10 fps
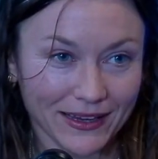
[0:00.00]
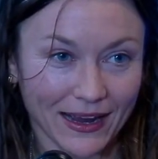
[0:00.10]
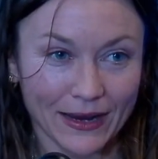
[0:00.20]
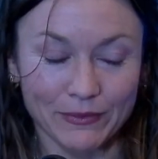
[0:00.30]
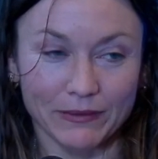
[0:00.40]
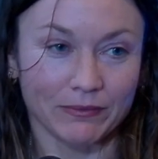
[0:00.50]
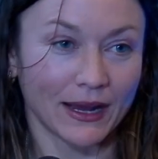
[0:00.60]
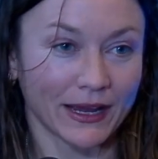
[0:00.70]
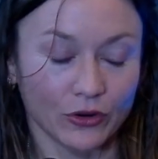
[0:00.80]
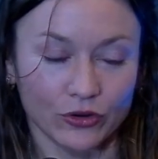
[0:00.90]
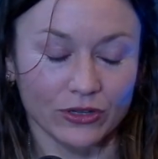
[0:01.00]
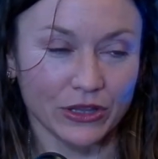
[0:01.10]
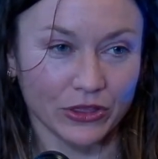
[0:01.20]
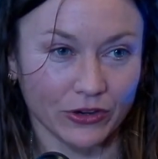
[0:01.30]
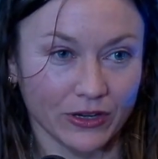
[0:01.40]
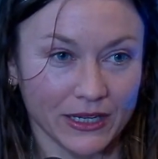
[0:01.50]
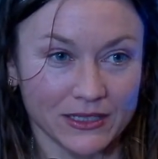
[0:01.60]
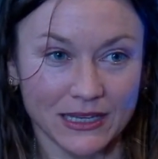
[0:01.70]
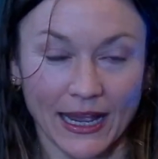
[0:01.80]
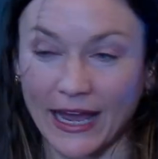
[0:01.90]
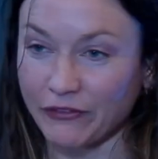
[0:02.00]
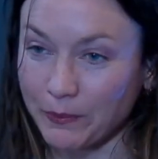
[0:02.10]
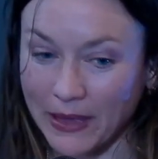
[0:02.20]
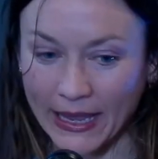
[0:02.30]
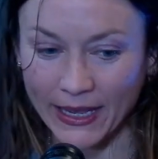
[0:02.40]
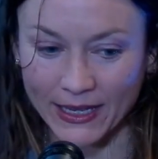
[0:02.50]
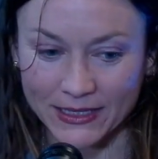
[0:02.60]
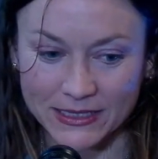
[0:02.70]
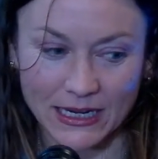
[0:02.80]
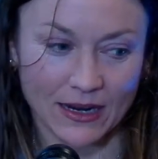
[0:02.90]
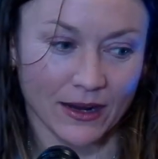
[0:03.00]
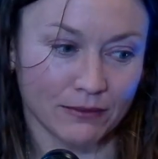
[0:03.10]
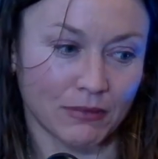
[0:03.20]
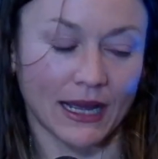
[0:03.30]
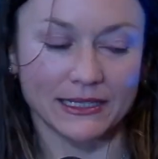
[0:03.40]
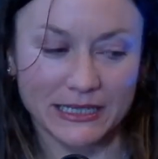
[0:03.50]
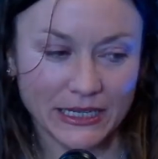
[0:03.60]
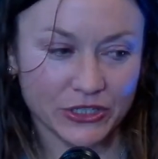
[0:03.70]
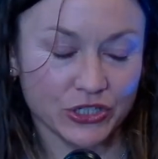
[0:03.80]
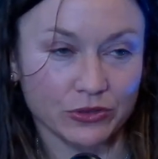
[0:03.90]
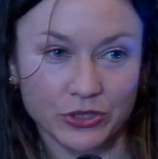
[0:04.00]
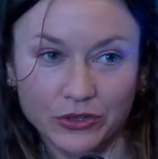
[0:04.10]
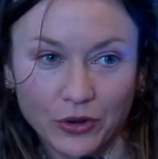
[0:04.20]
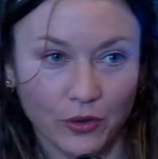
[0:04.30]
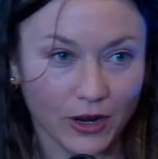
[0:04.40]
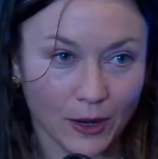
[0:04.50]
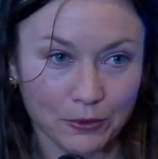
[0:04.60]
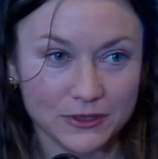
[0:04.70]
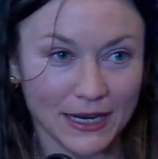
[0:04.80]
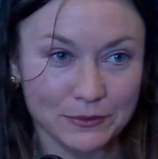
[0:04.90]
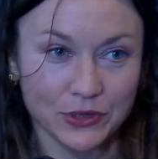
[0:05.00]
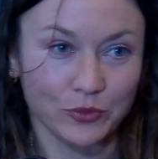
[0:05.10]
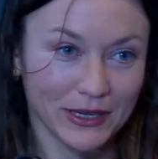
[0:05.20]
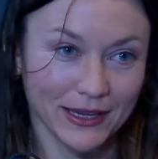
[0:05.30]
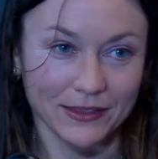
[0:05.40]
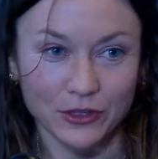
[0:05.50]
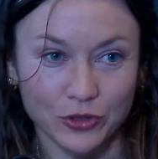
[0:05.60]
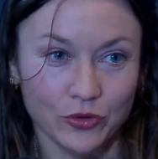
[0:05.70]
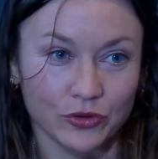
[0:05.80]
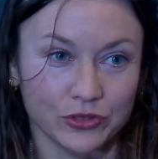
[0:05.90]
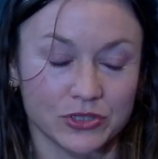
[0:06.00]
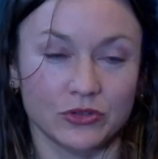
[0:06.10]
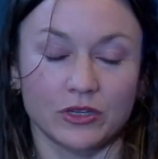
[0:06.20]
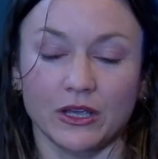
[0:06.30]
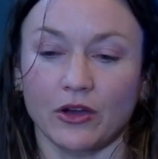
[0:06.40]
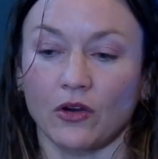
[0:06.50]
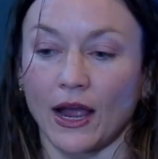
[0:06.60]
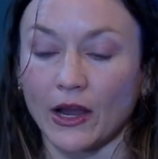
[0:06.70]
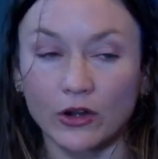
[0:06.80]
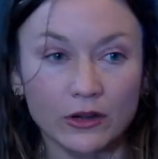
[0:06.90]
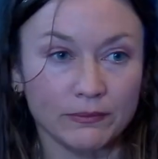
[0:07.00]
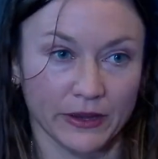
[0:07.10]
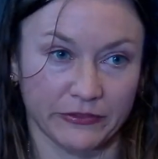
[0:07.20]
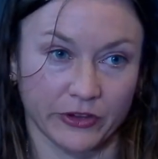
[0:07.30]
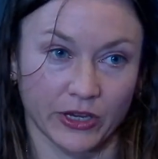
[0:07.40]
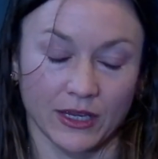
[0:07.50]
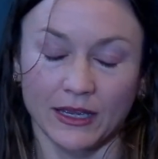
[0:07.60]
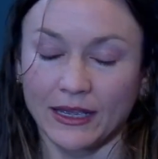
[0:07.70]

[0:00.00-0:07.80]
I'm in my early 30s. I have a band. I teach, a couple times a week at the local studio. I hurt my foot.